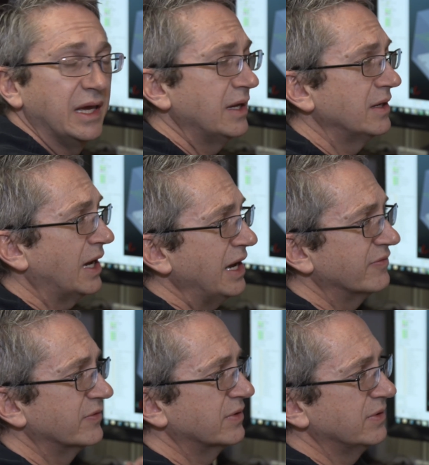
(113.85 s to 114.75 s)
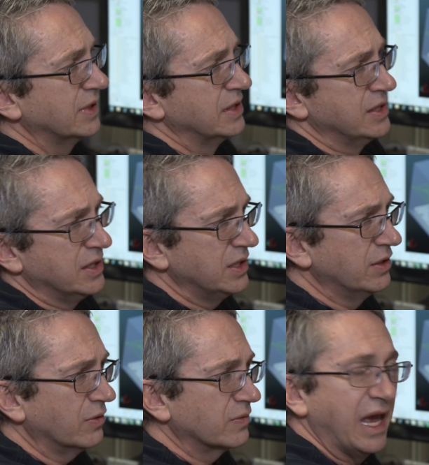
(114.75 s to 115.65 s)
and you
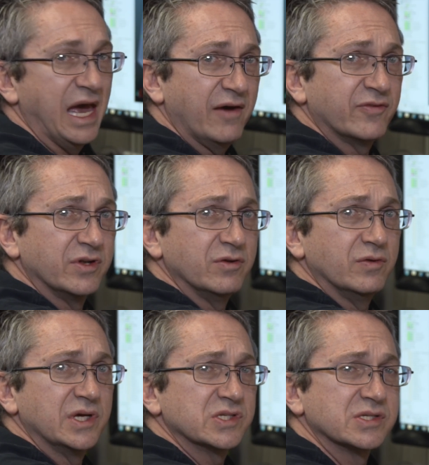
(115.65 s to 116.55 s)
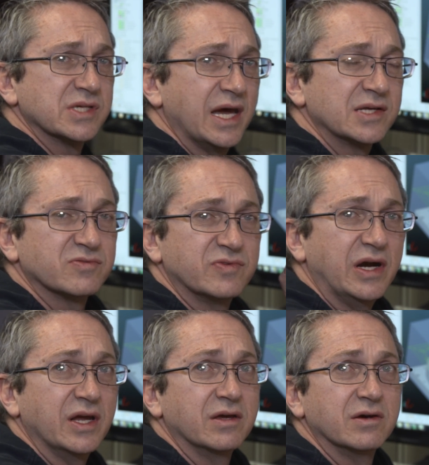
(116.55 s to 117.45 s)
don't have to do this because it has a
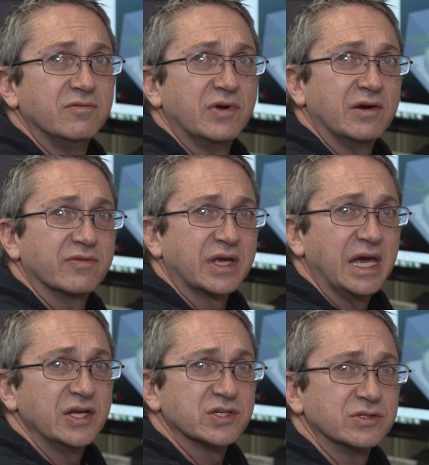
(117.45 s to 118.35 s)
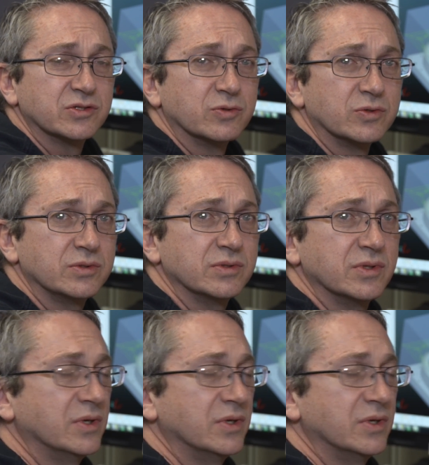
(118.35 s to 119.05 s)
very good verification tool